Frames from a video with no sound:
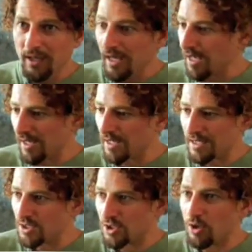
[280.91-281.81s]

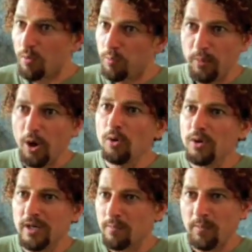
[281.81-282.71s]
It's so
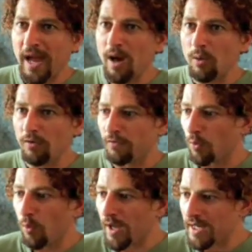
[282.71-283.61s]
potent and
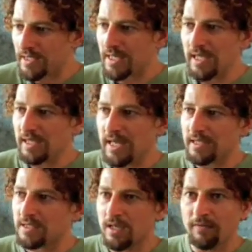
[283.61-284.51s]
powerful. What is in
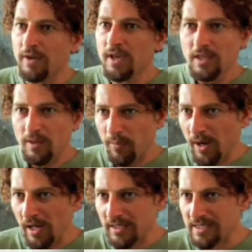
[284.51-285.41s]
that stuff? The
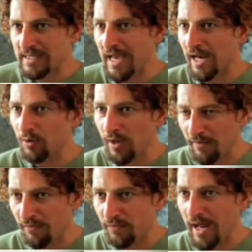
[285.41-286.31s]

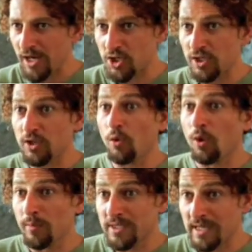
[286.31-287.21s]
polysaccharide fraction, the
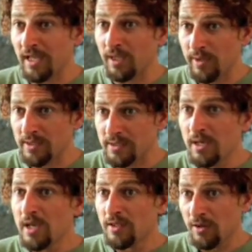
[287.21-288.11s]
ormus elements
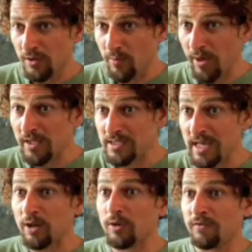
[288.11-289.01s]
that are in the
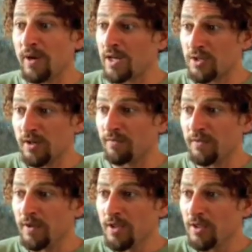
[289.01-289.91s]
polysaccharide fraction
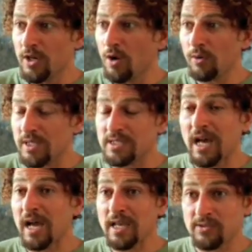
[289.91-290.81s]
of the noni is
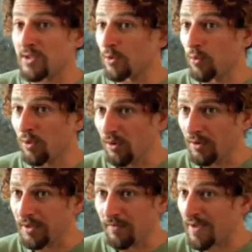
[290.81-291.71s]
the highest in the
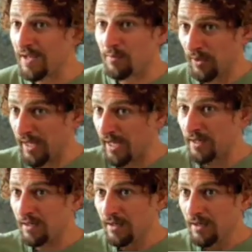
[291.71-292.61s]
world of any
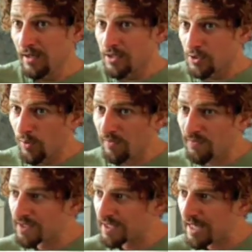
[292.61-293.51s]
plant. So
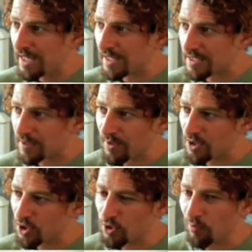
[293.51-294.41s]
we've seen that some of
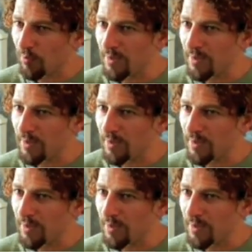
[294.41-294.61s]
these super